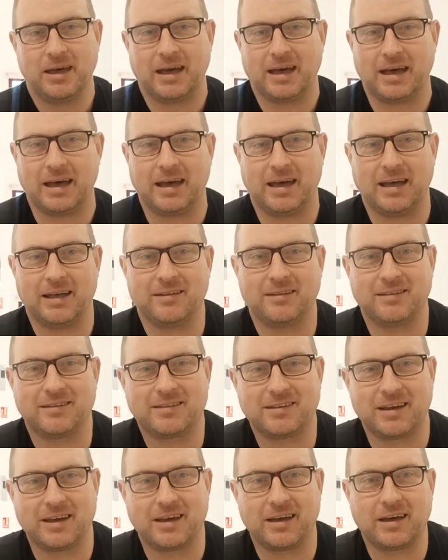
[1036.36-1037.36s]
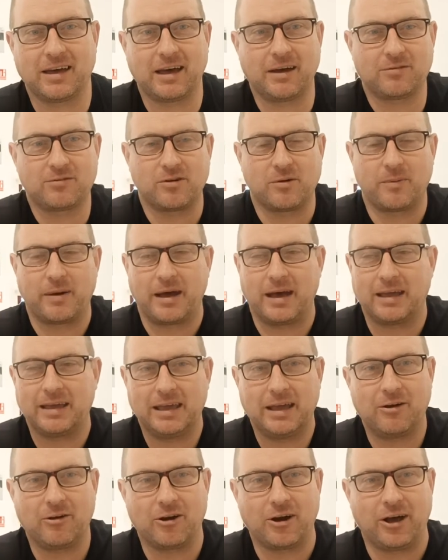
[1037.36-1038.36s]
and after about a
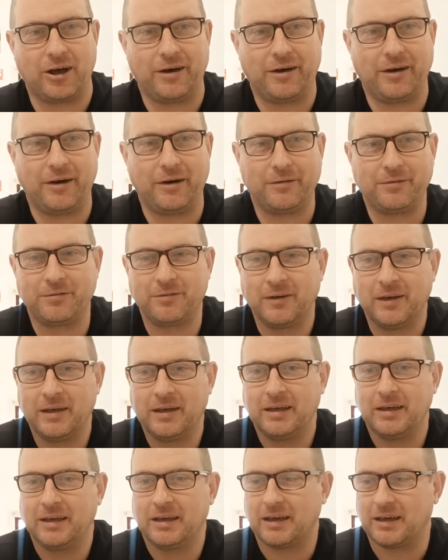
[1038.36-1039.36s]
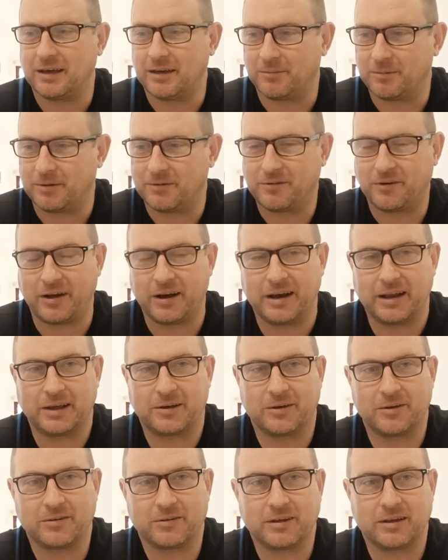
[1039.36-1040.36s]
year and a half we finally
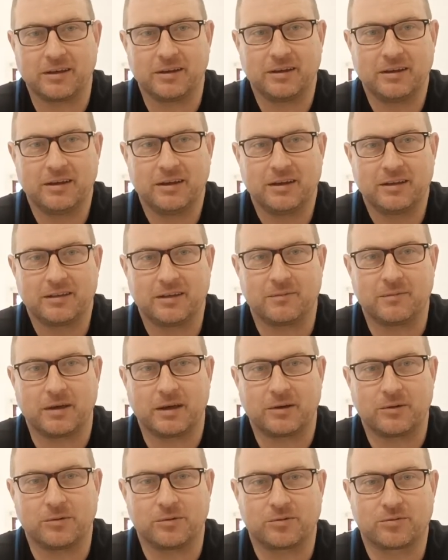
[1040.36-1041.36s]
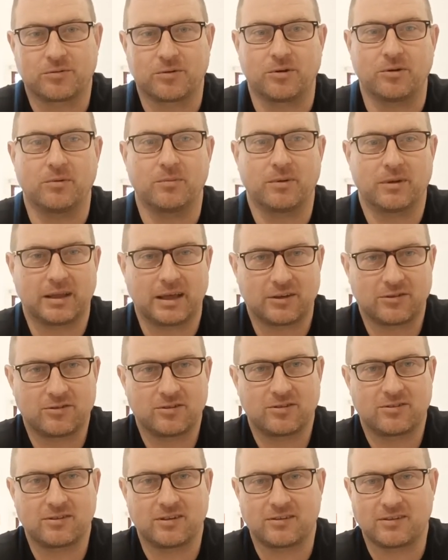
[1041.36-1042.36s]
got the vehicle through. But that's
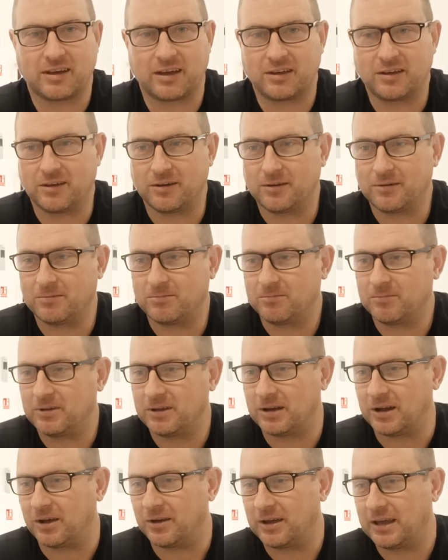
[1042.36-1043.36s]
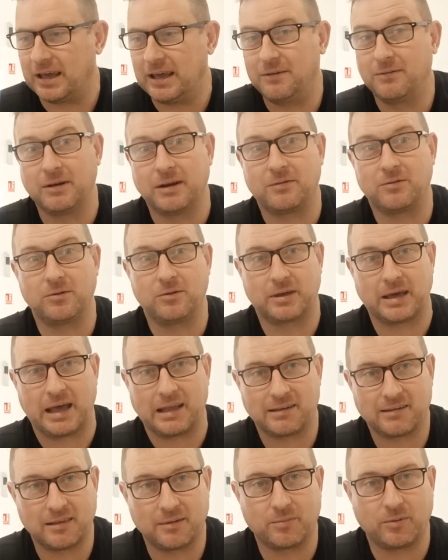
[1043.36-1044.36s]
just to tell you, you know, even if you
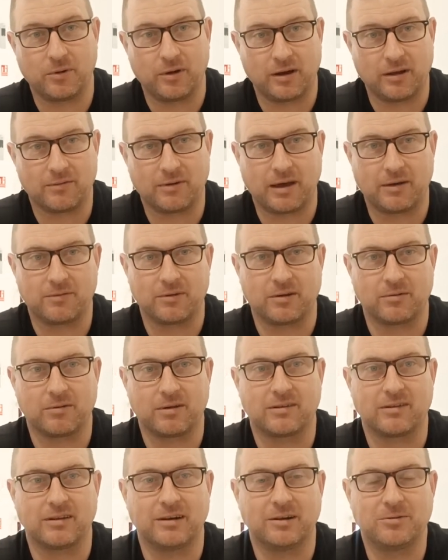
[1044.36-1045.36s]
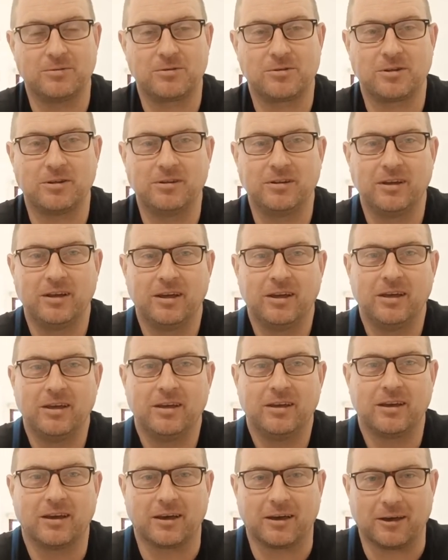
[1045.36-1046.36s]
get to the point of having a resolution,
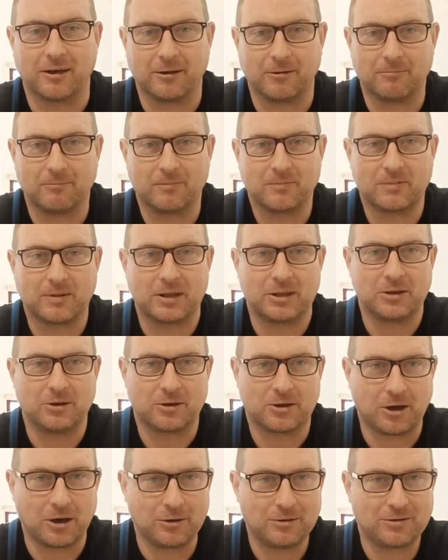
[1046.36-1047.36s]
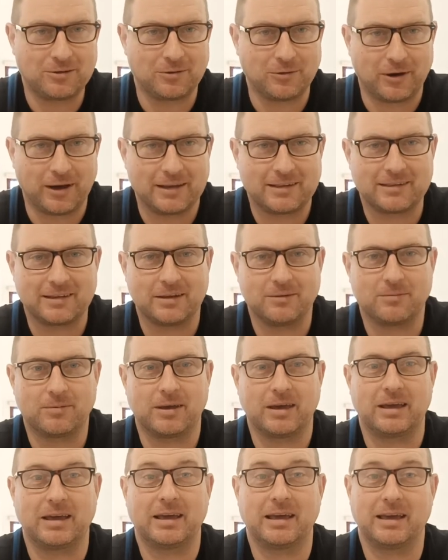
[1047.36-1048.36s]
then you go to
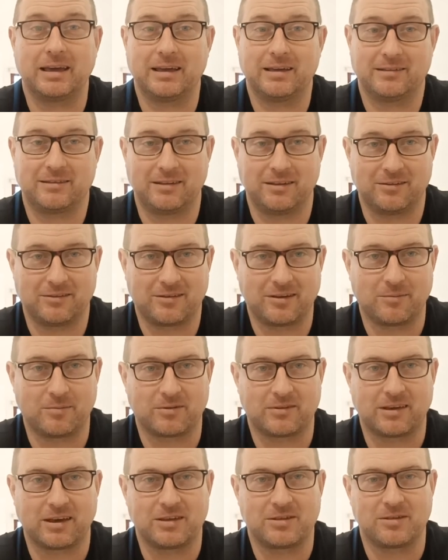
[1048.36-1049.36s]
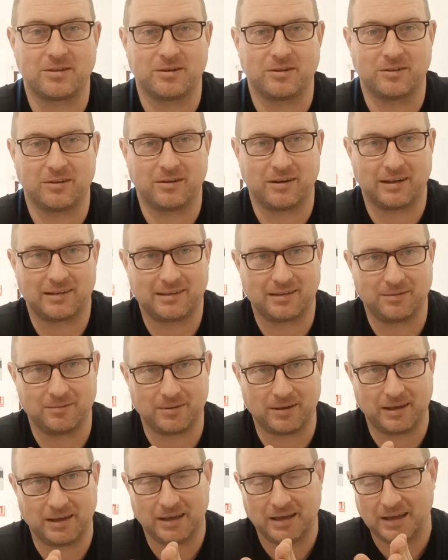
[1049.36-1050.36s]
ITV, it is the interpretation of the
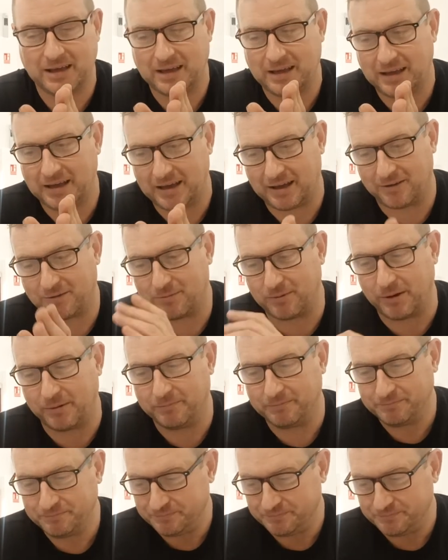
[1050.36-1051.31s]
ITV as well.